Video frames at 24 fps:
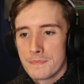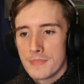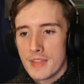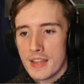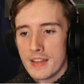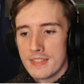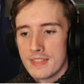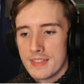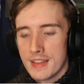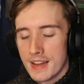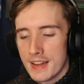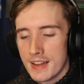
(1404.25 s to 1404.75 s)

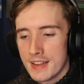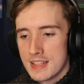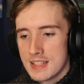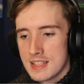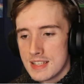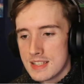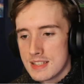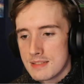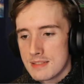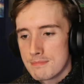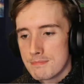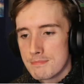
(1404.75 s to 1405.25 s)
And that
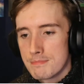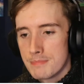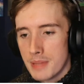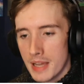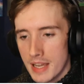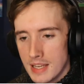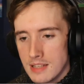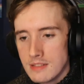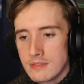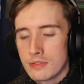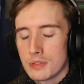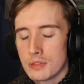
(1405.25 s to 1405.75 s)
is
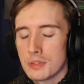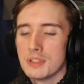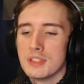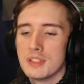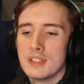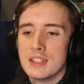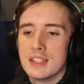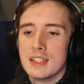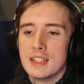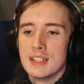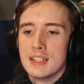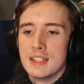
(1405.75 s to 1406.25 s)
painful,
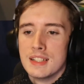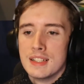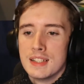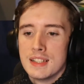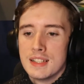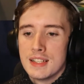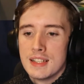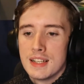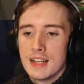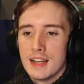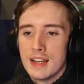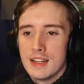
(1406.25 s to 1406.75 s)

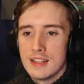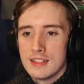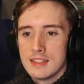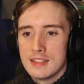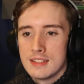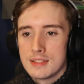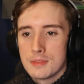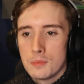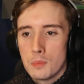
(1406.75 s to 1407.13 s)
and